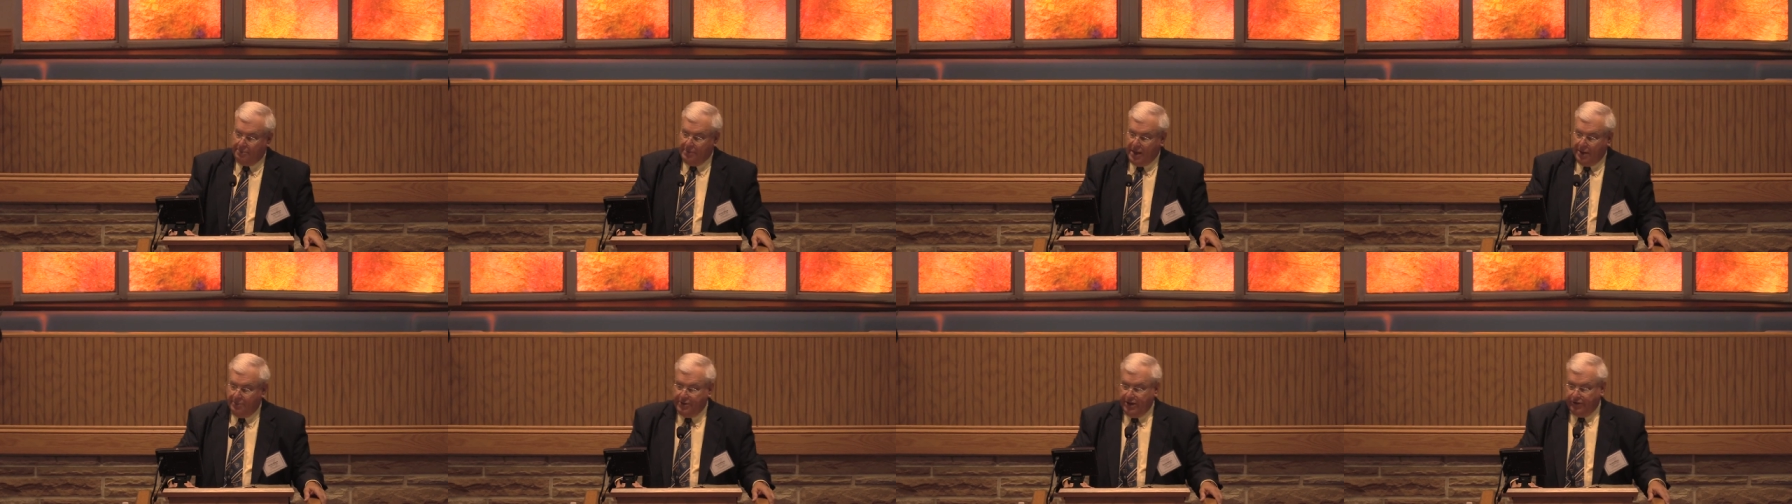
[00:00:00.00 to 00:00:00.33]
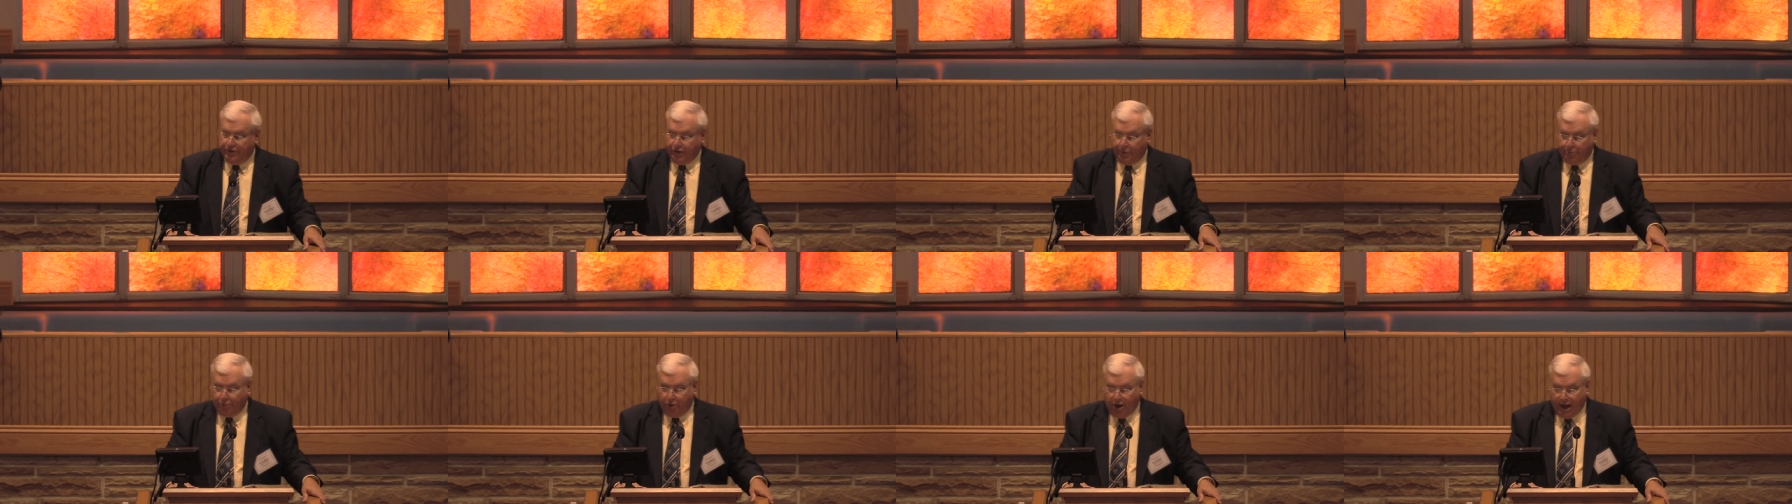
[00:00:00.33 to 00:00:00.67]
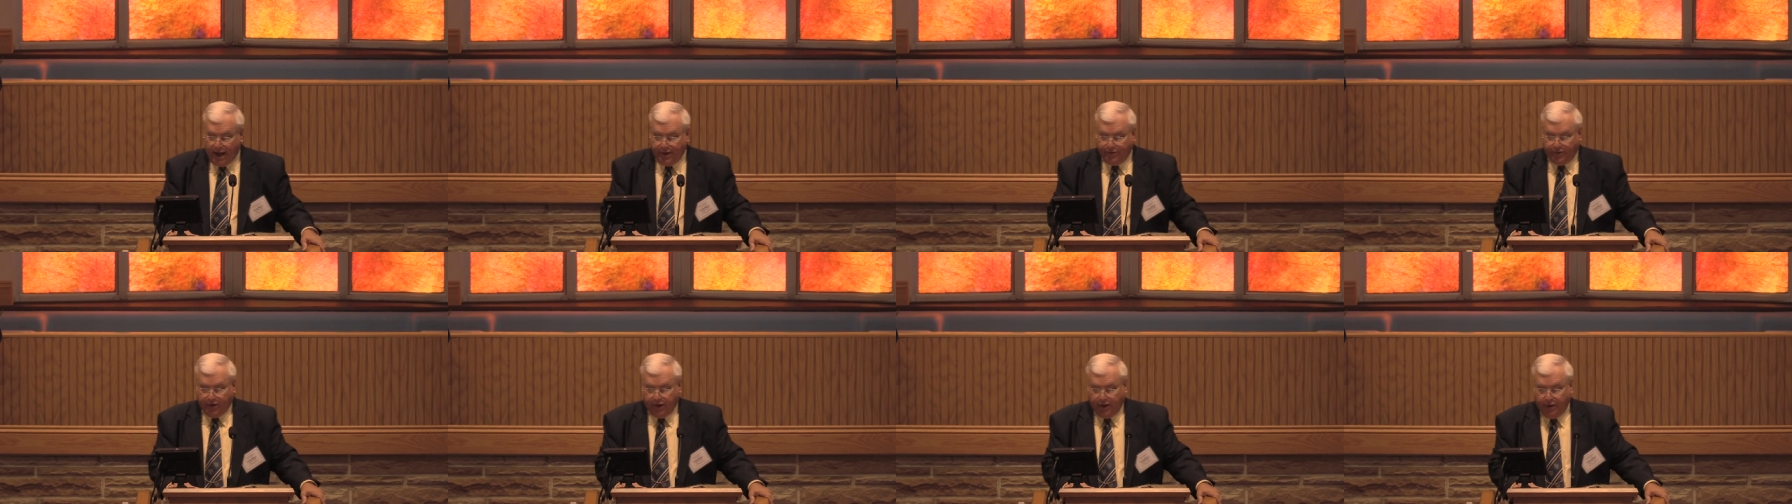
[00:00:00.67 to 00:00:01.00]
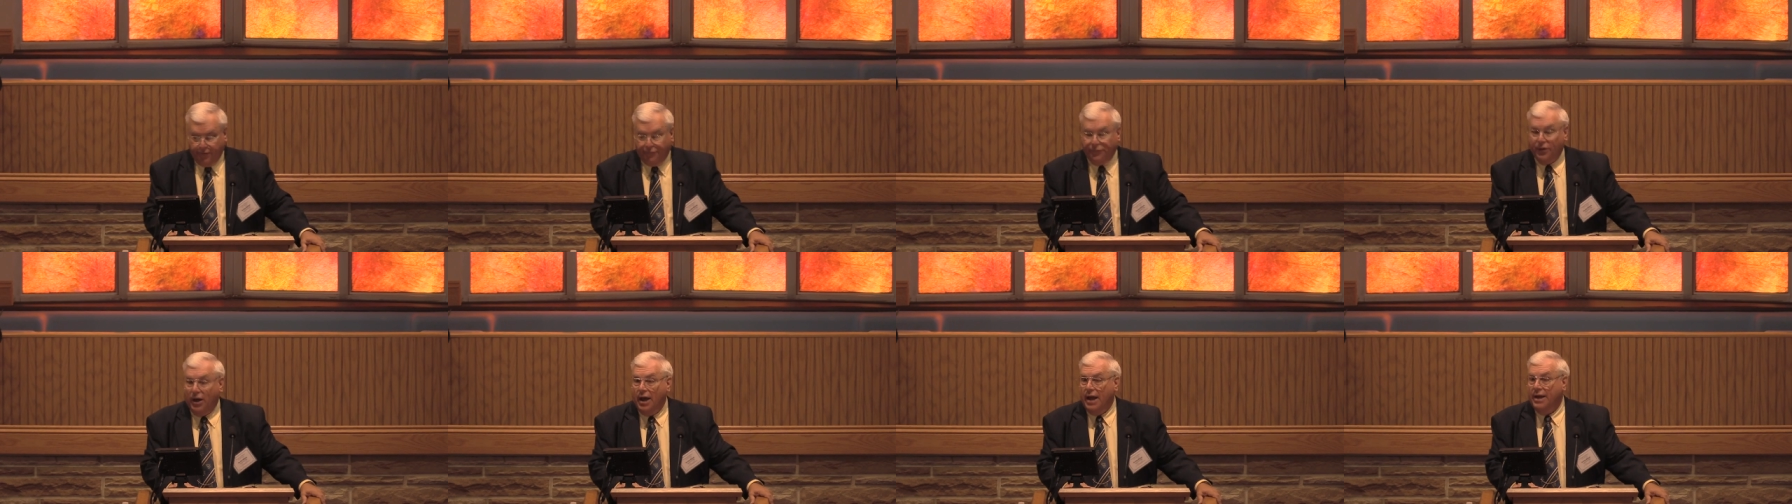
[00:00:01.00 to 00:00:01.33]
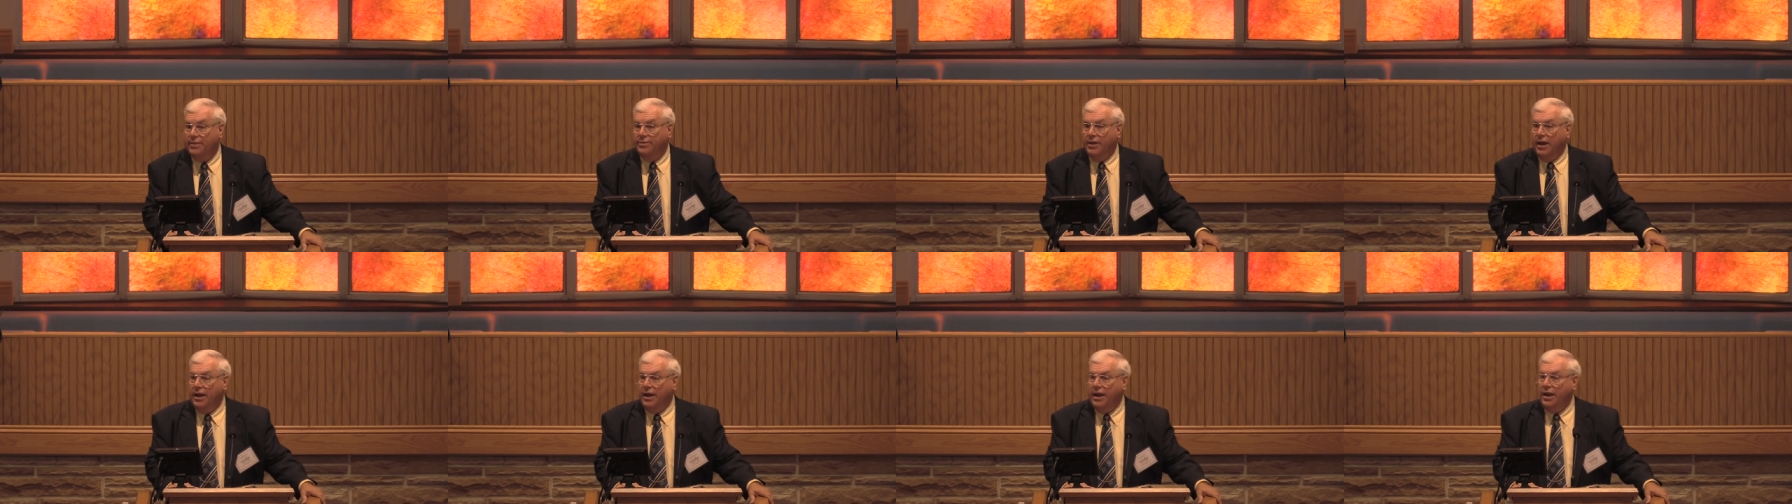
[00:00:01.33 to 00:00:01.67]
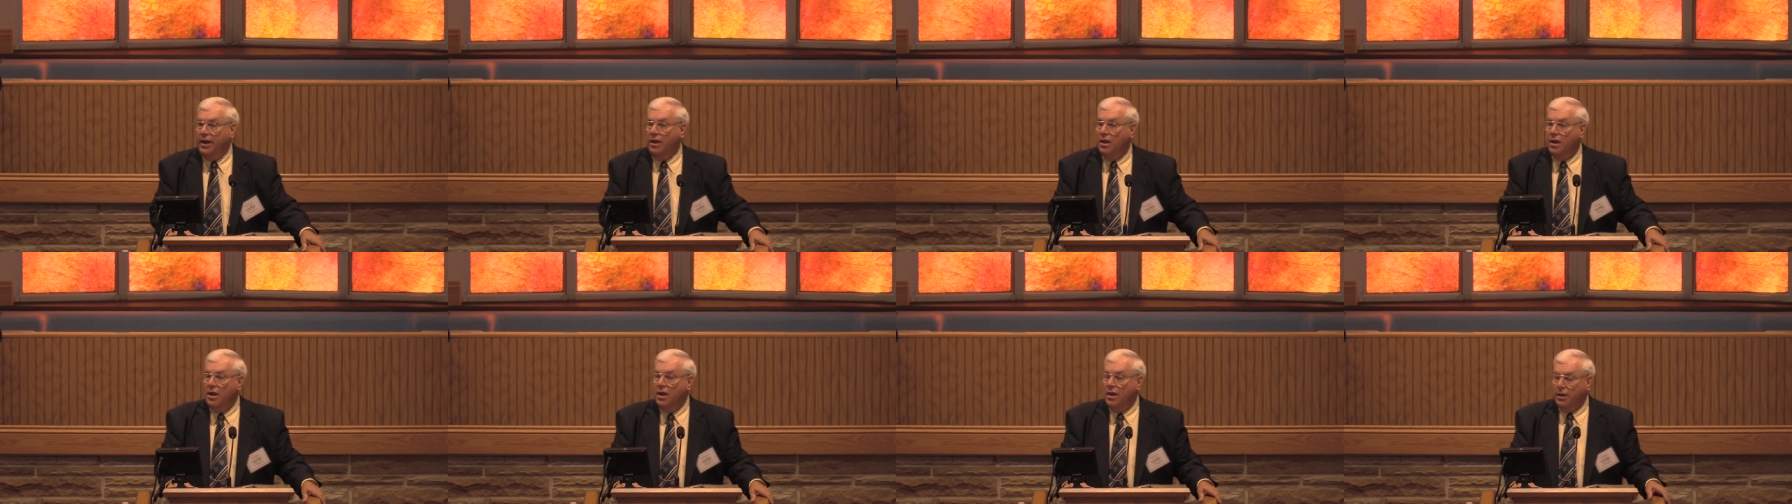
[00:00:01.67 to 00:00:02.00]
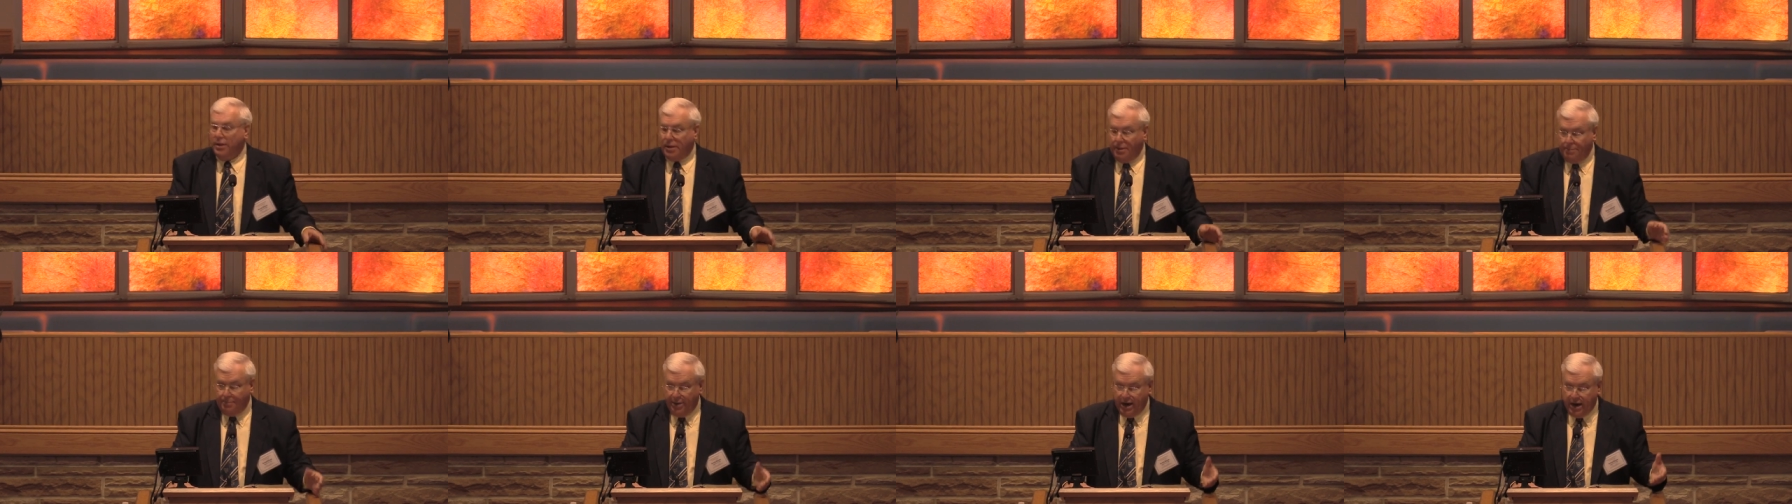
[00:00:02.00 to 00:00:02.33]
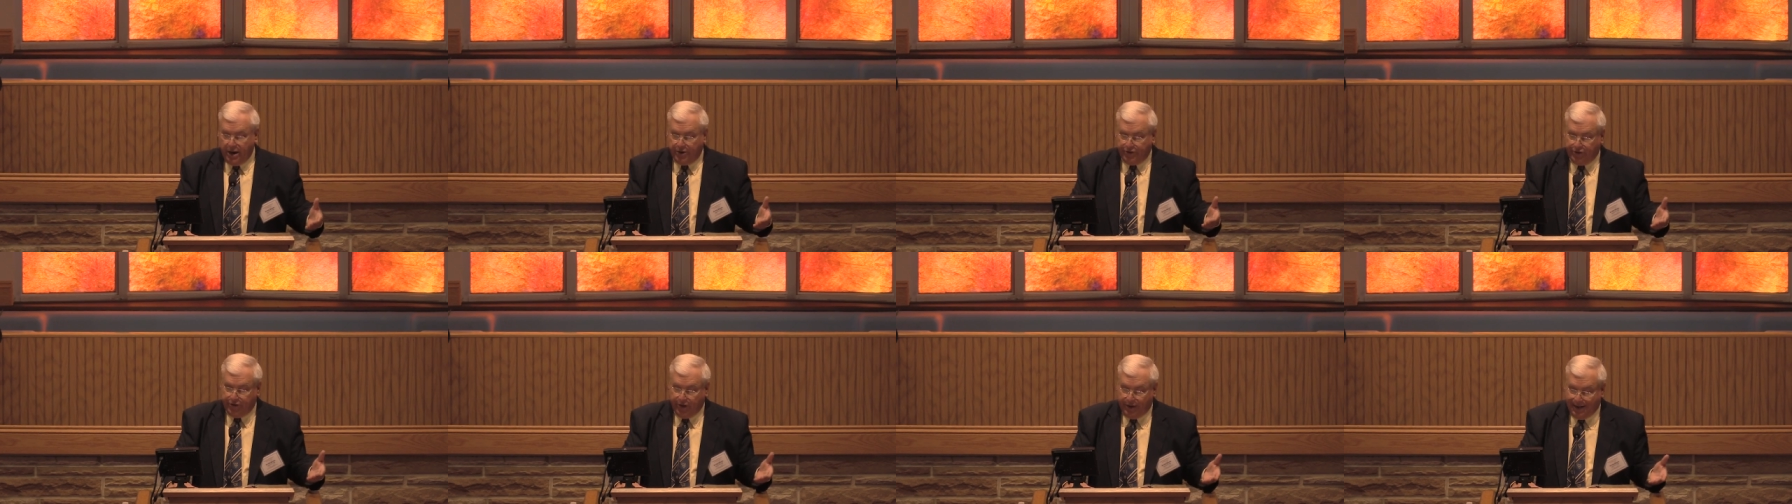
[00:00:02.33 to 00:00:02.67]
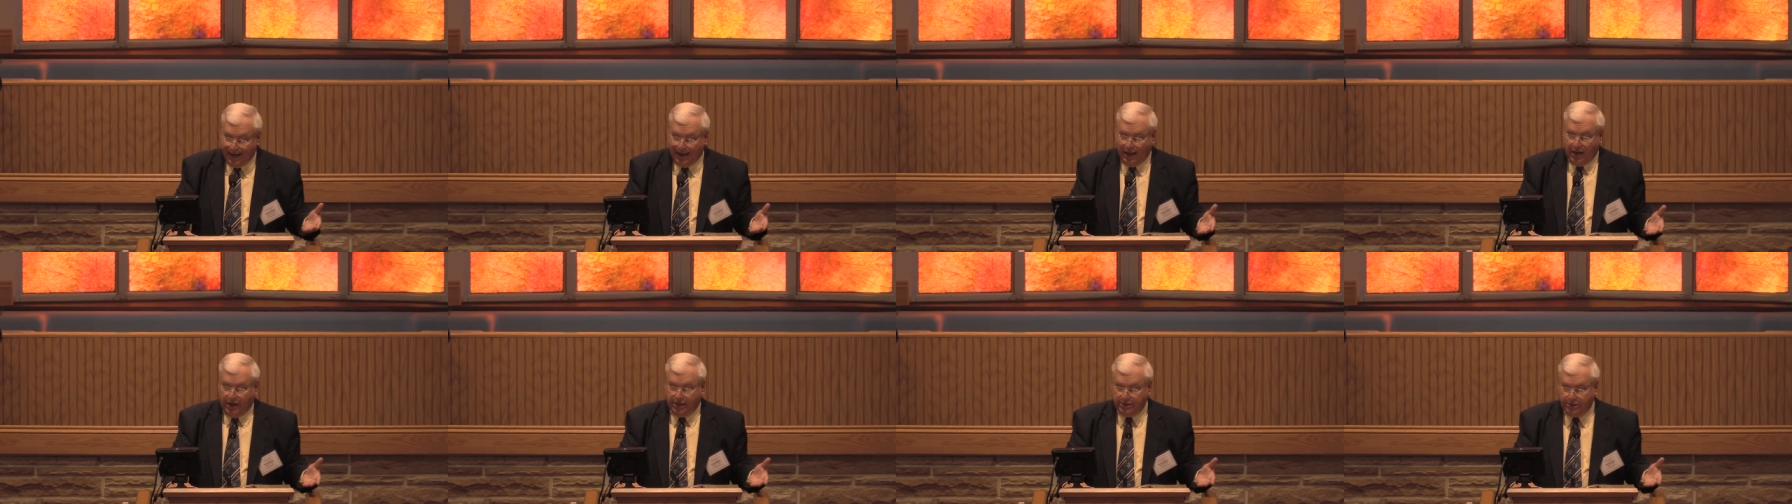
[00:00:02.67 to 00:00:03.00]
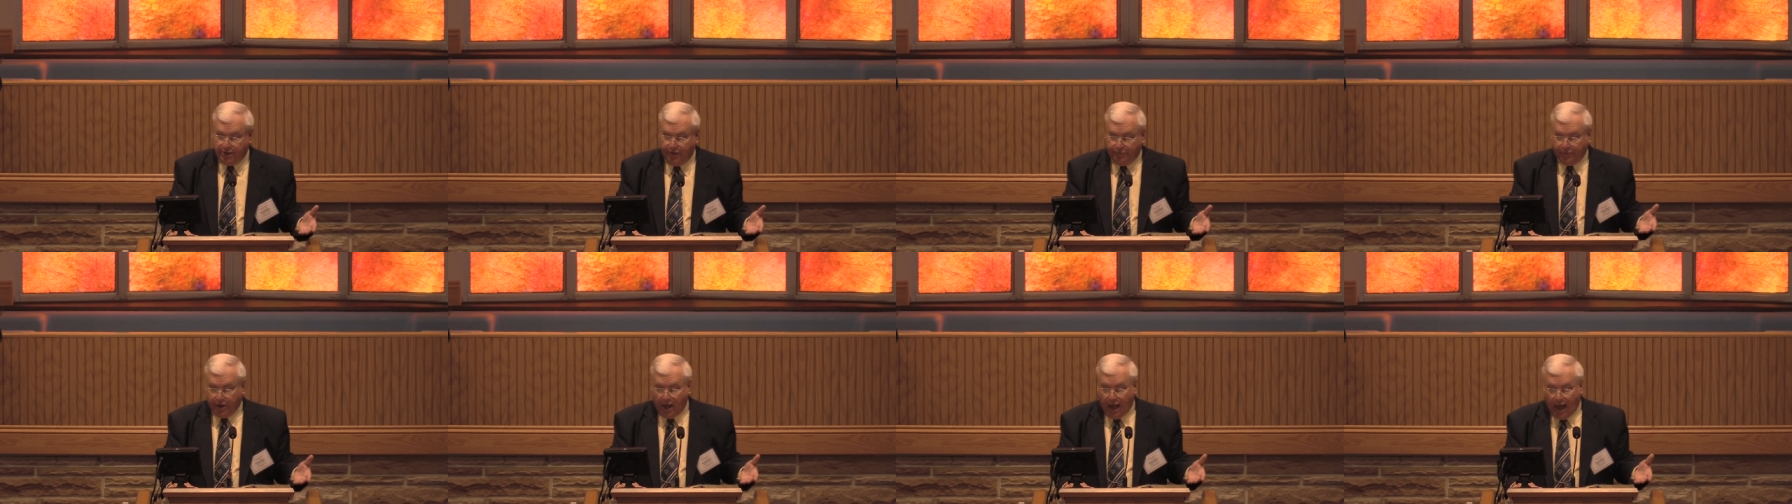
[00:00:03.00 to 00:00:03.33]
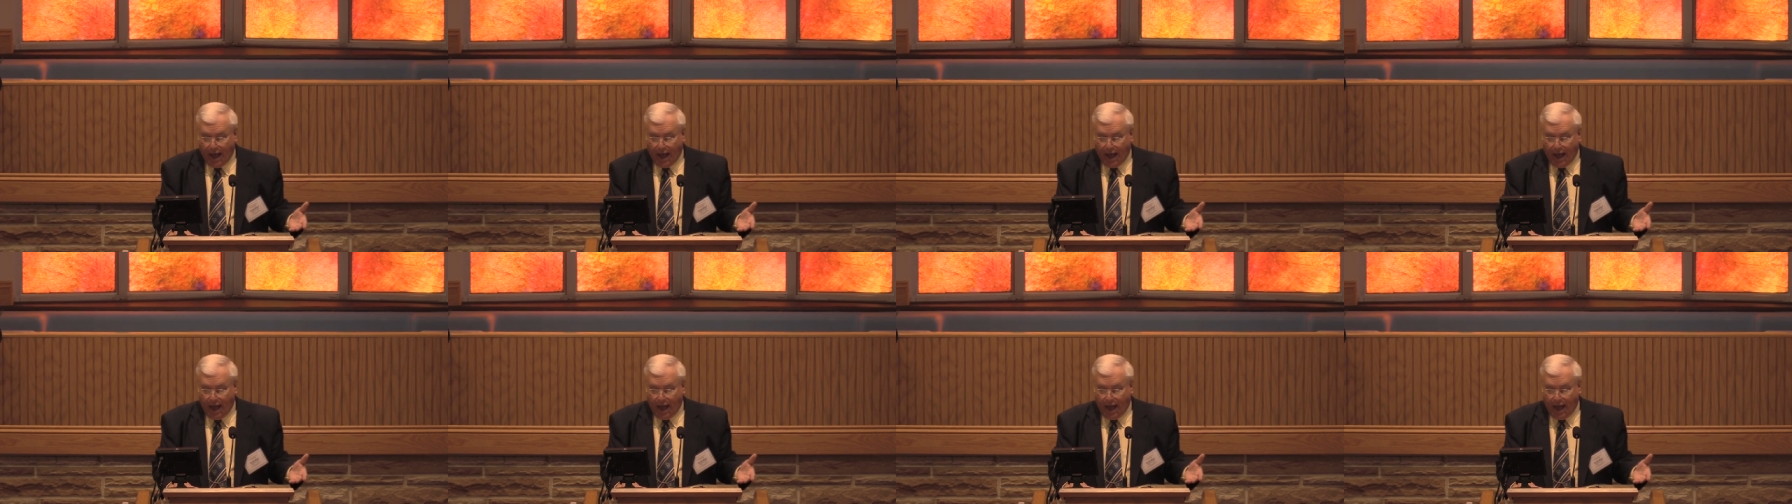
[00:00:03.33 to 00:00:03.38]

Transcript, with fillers: it may be surprising to find that he compares the dealings of